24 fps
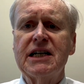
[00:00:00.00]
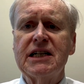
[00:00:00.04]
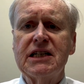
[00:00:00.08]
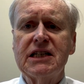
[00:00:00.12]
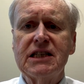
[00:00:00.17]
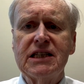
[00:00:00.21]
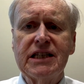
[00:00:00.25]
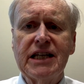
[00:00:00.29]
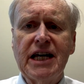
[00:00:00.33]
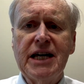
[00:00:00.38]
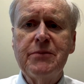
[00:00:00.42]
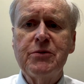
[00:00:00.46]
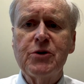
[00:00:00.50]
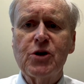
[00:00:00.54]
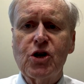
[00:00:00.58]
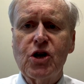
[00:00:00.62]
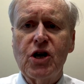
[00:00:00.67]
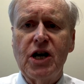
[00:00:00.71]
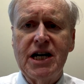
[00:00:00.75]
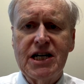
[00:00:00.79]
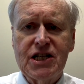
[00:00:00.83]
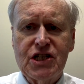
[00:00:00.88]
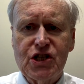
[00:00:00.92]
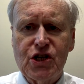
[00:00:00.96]
labor
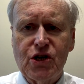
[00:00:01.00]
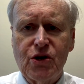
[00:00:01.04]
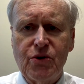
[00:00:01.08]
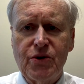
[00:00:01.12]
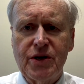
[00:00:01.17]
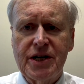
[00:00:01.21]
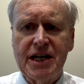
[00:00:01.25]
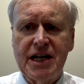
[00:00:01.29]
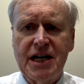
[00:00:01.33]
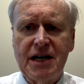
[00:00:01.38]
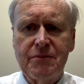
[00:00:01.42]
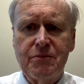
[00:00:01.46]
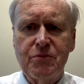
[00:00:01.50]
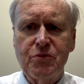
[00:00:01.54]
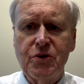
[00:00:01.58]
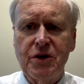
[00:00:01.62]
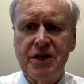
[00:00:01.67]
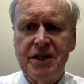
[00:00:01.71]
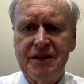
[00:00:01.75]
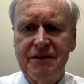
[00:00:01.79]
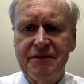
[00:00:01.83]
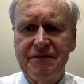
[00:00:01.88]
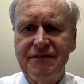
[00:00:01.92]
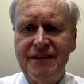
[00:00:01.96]
costs going up,
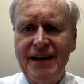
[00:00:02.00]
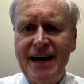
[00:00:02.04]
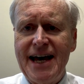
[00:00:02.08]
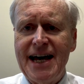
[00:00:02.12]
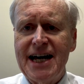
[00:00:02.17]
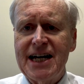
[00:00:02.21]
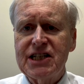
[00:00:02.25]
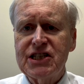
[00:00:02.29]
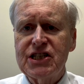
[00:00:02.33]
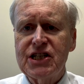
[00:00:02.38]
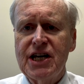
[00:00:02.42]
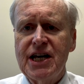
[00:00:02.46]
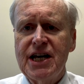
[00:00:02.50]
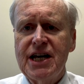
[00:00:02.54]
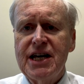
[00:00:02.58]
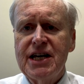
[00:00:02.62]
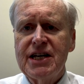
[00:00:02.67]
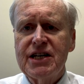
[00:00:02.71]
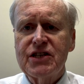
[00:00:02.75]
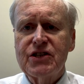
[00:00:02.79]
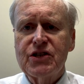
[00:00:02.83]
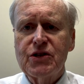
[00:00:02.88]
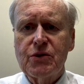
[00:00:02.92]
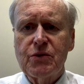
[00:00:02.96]
when in fact
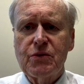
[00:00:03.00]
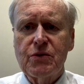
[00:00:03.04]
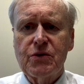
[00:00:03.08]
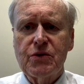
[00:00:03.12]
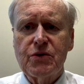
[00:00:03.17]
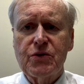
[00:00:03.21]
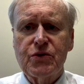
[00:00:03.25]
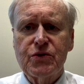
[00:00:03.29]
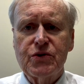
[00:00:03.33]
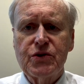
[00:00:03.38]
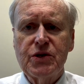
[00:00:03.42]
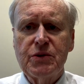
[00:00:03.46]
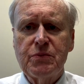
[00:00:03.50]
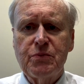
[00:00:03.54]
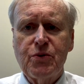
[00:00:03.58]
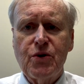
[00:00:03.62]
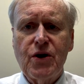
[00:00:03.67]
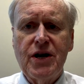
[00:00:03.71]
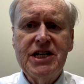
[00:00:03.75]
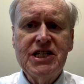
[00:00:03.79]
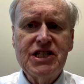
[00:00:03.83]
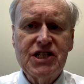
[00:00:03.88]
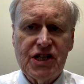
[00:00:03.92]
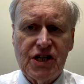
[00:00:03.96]
the
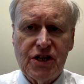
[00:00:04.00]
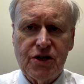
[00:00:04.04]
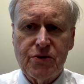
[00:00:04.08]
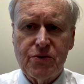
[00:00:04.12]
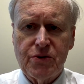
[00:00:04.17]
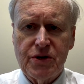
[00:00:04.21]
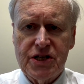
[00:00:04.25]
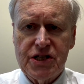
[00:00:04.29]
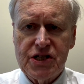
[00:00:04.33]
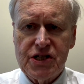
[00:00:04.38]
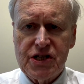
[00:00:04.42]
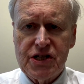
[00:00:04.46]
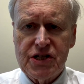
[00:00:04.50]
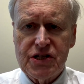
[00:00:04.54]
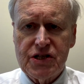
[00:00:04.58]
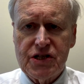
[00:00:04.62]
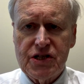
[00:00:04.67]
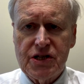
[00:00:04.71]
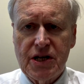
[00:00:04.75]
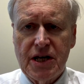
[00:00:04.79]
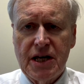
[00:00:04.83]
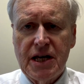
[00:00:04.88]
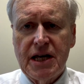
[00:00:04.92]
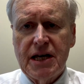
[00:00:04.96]
price increases,